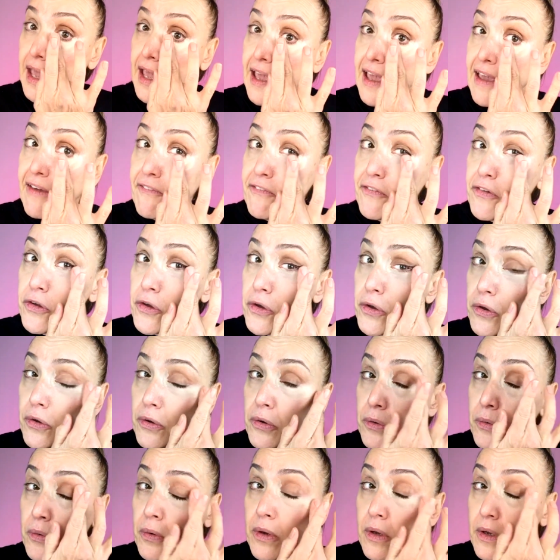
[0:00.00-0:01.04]
If
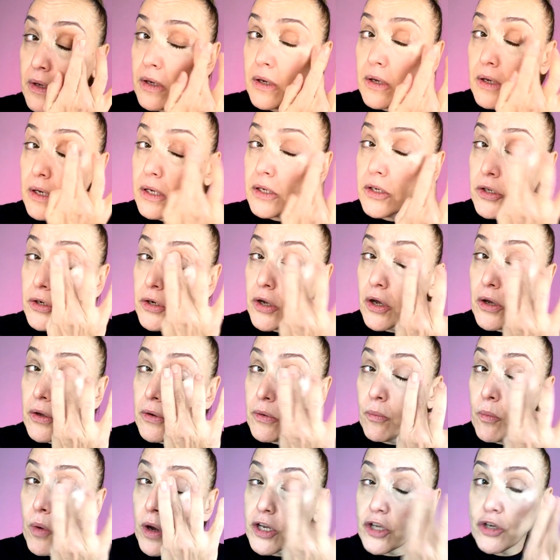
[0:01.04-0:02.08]
you
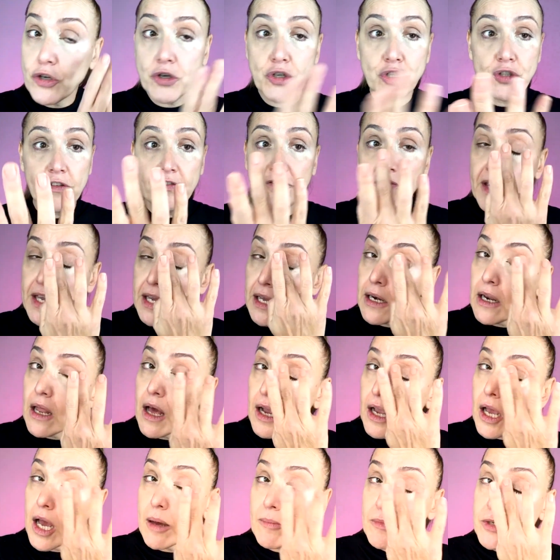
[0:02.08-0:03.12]
want to use your finger
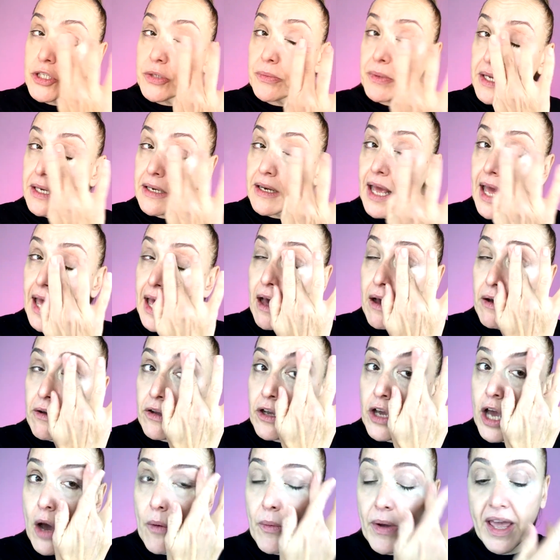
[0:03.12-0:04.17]
like I'm doing now,
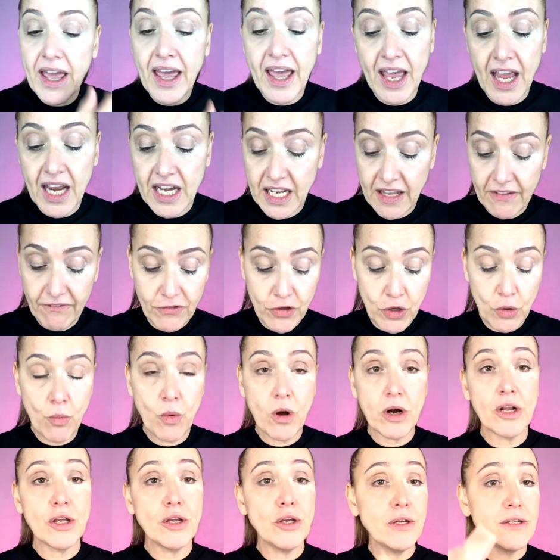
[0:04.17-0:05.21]
go ahead. If you
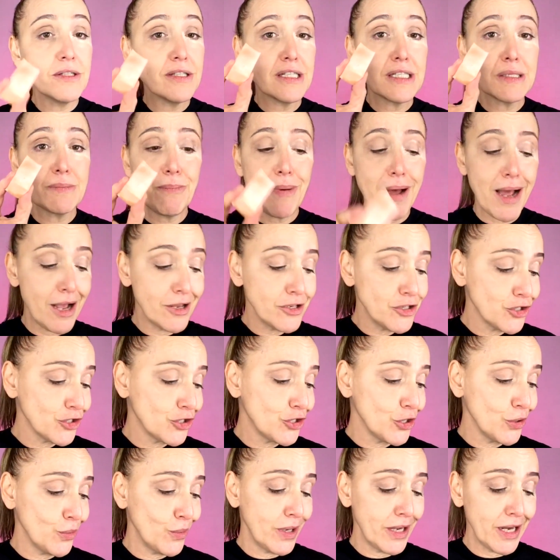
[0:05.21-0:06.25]
want to use a sponge, you
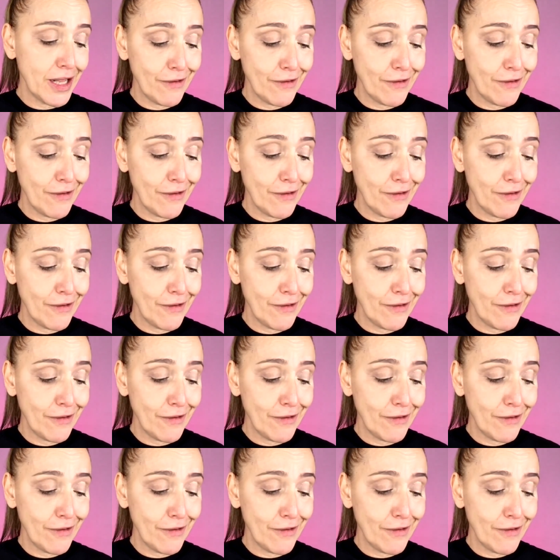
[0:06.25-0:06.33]
do it.